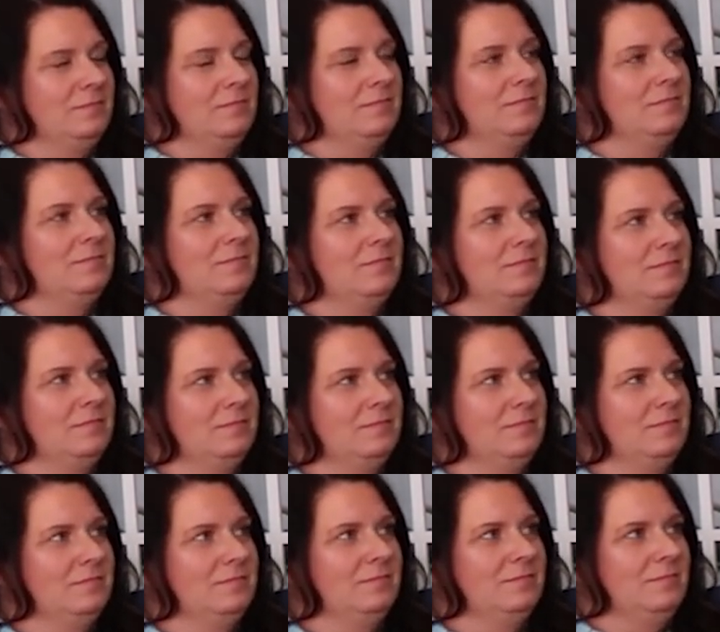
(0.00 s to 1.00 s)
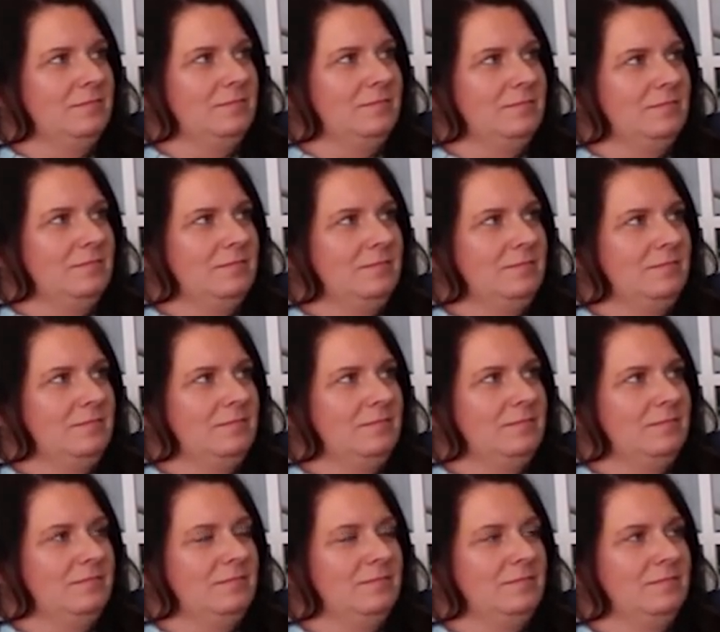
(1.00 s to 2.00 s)

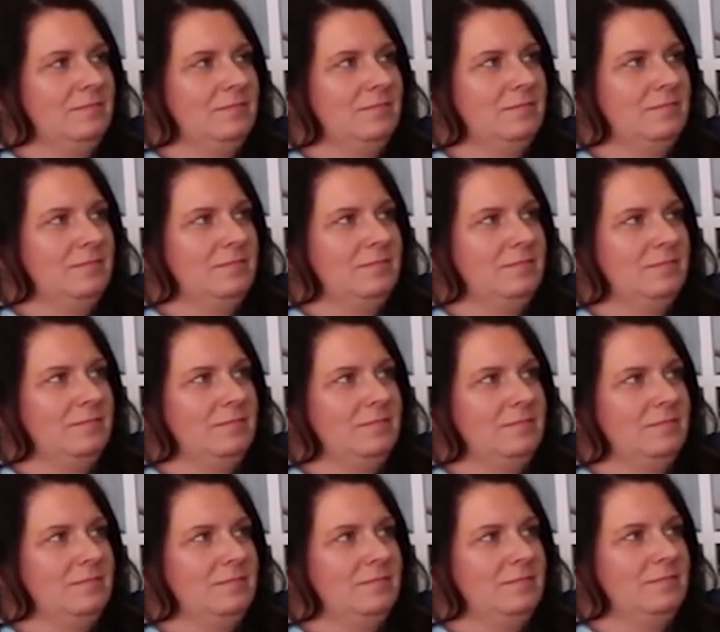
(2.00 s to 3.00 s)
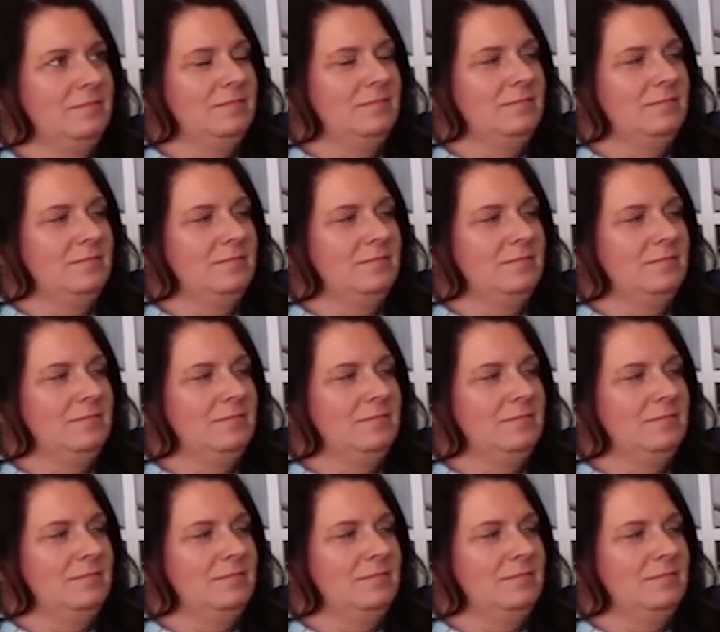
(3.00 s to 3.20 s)
(silent)